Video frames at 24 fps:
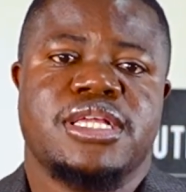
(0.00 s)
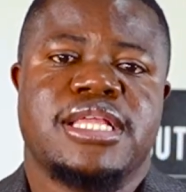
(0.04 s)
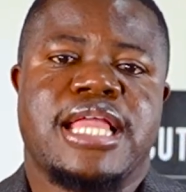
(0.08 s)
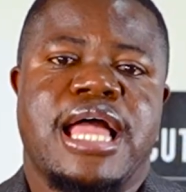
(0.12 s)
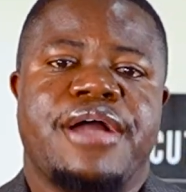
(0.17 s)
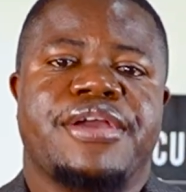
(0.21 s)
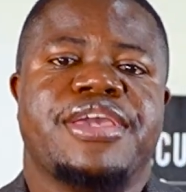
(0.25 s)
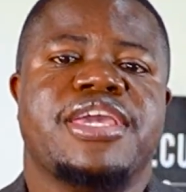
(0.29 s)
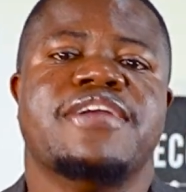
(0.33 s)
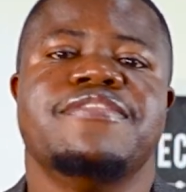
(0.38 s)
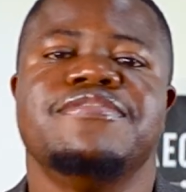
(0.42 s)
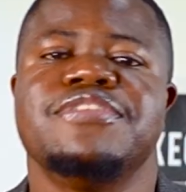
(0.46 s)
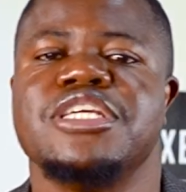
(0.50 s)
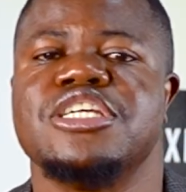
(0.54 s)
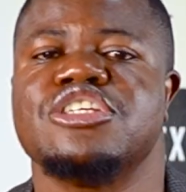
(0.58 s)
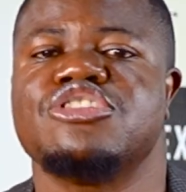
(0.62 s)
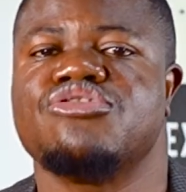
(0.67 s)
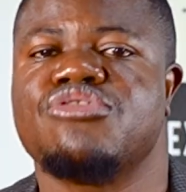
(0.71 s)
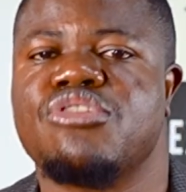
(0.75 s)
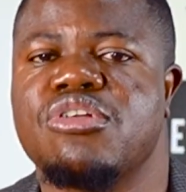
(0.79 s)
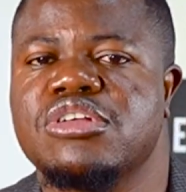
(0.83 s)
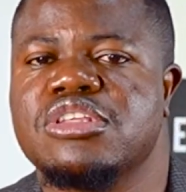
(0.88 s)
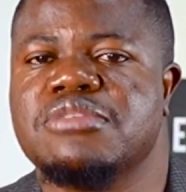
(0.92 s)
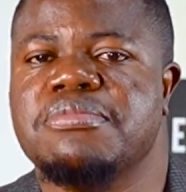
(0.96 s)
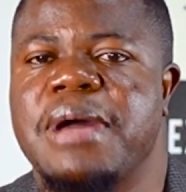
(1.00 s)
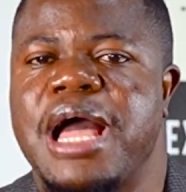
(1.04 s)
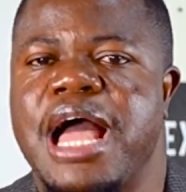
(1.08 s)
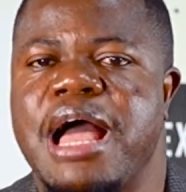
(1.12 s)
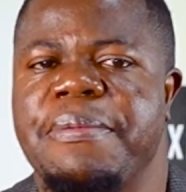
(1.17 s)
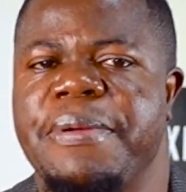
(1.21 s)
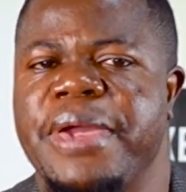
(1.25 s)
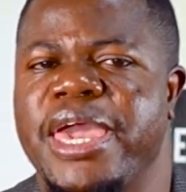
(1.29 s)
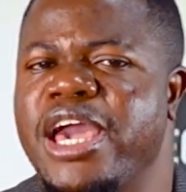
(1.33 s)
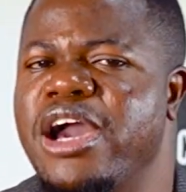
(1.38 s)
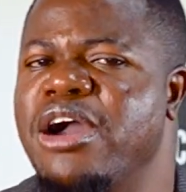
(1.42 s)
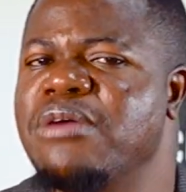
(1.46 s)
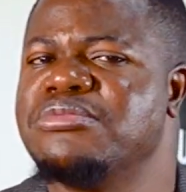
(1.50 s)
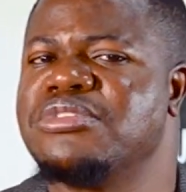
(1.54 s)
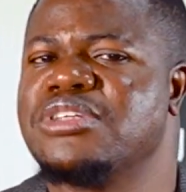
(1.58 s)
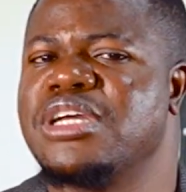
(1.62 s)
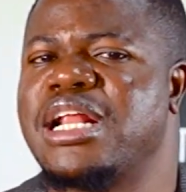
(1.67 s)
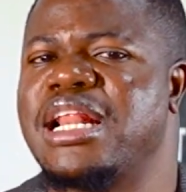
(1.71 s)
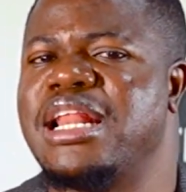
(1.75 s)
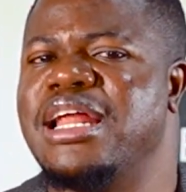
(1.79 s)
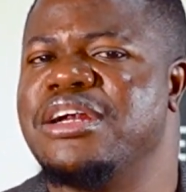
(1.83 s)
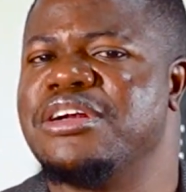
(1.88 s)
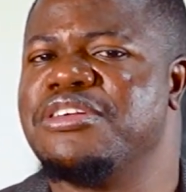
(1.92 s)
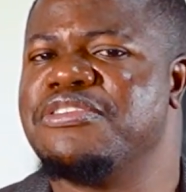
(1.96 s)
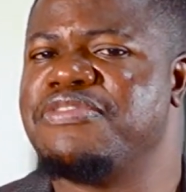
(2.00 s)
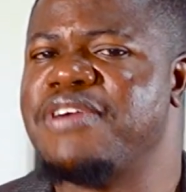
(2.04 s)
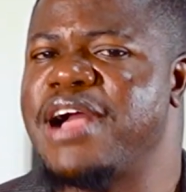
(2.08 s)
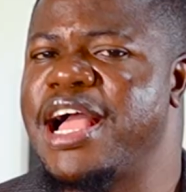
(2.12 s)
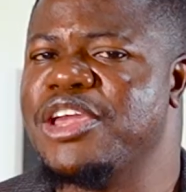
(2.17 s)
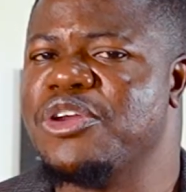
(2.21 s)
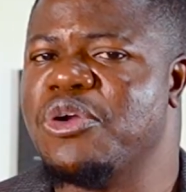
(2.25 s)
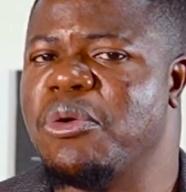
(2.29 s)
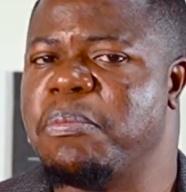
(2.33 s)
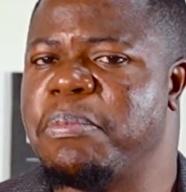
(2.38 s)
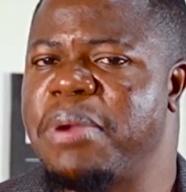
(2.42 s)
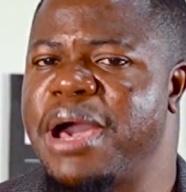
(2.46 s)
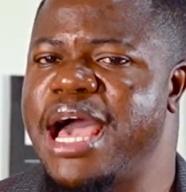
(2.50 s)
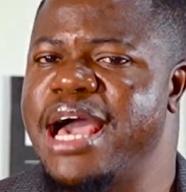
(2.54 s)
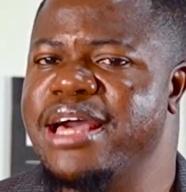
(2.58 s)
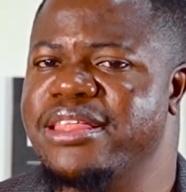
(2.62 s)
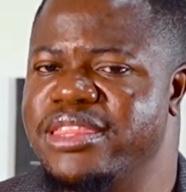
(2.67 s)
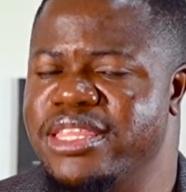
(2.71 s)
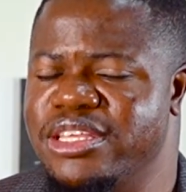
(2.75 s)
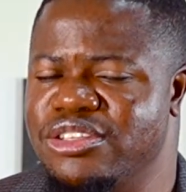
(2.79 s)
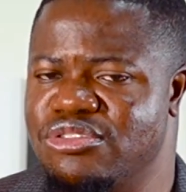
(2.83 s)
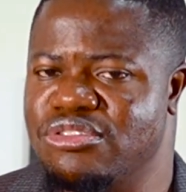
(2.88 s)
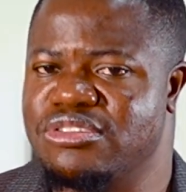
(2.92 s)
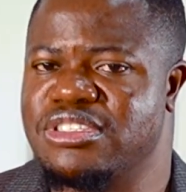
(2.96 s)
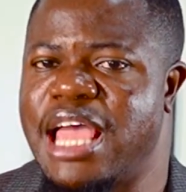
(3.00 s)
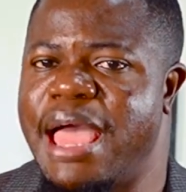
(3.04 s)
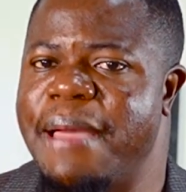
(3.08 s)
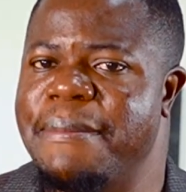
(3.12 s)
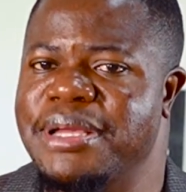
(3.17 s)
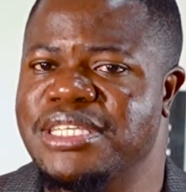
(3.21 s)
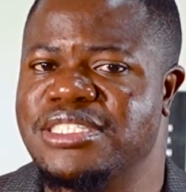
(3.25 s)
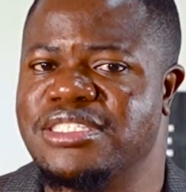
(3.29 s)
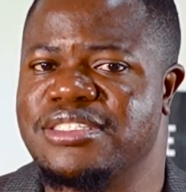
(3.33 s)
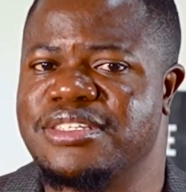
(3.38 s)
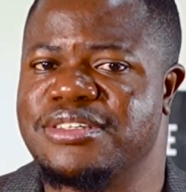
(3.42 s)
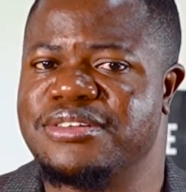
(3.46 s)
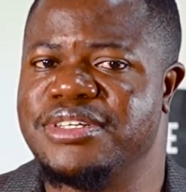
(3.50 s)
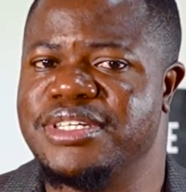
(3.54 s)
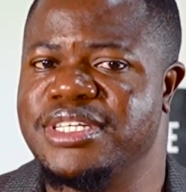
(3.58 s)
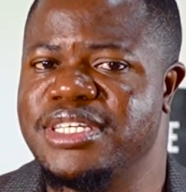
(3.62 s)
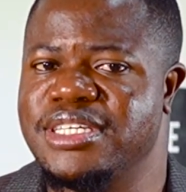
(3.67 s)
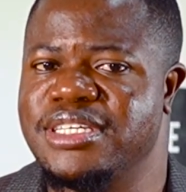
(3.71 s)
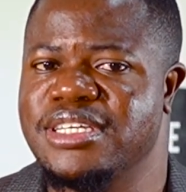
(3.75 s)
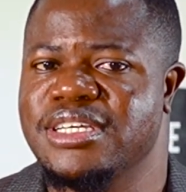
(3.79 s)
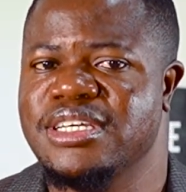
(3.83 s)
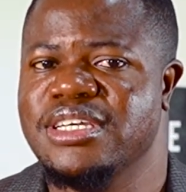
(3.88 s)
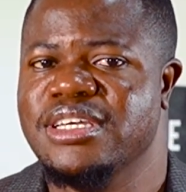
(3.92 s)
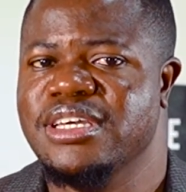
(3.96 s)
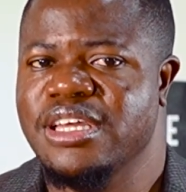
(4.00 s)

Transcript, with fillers: Now, if this roadmap helped clarify your path into cybersecurity,